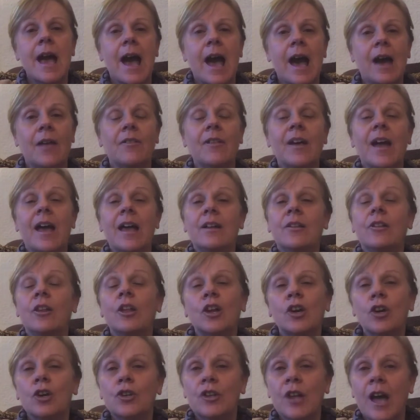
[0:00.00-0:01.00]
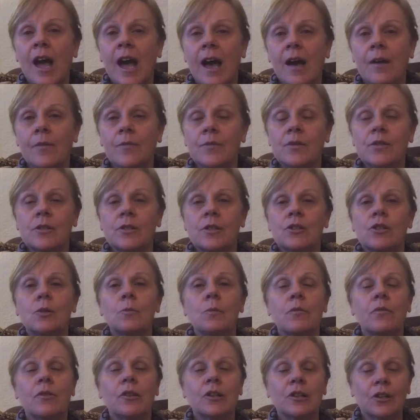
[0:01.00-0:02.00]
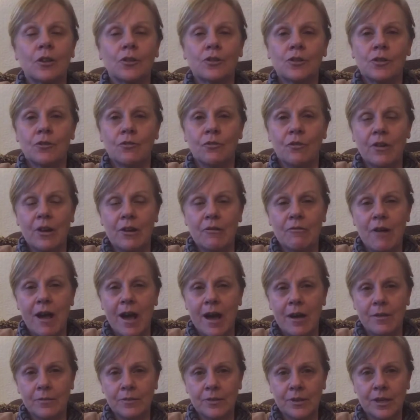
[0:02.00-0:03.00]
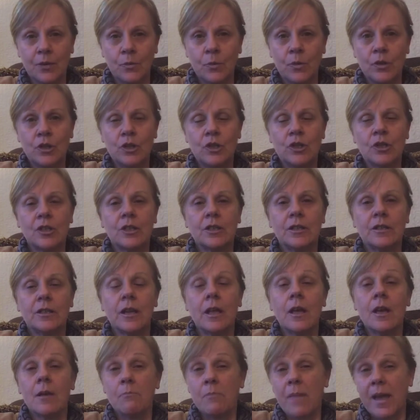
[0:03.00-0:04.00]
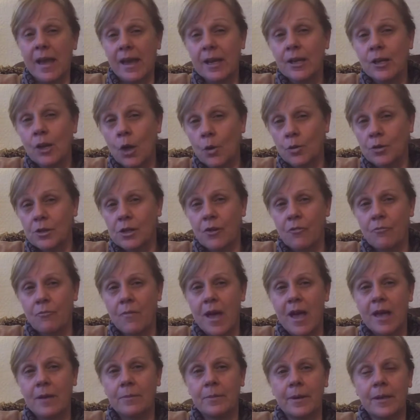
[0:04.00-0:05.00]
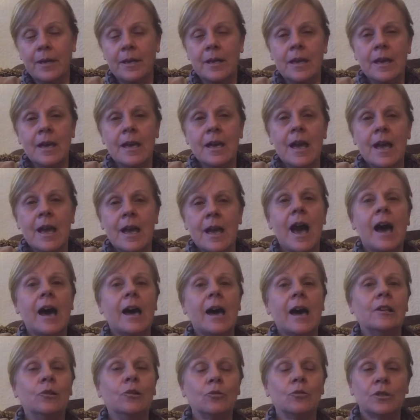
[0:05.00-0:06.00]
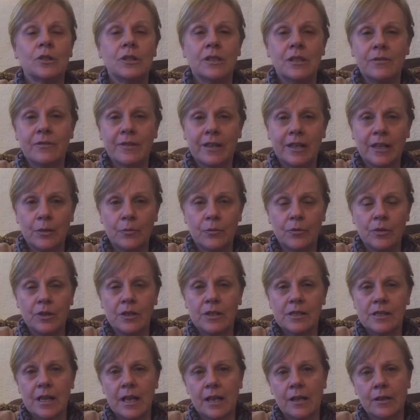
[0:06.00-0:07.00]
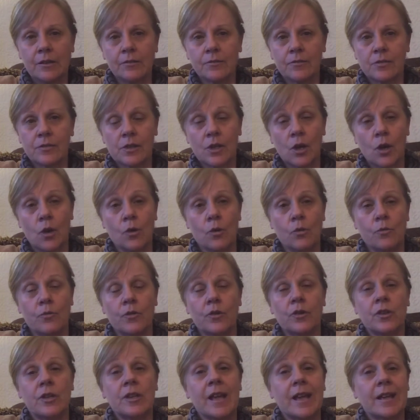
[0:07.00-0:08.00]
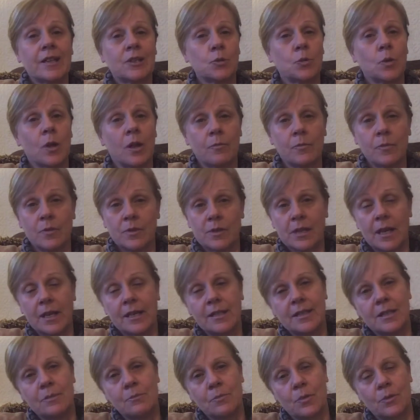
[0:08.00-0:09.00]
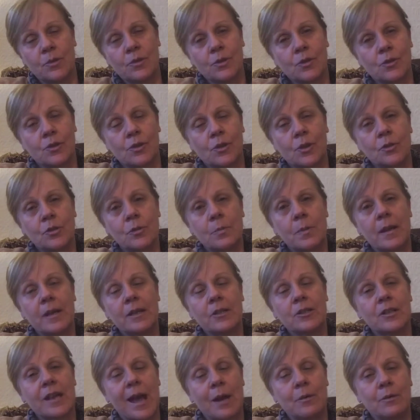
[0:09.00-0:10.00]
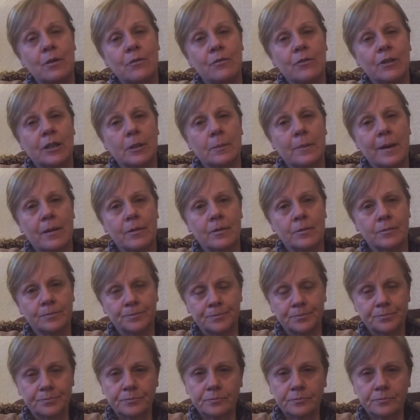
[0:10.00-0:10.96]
And then the could haves, some of the glossary around it which you can make a note of maybe and look to develop for yourselves over the next 12 months, 18 months or so, depending on how you feel about them.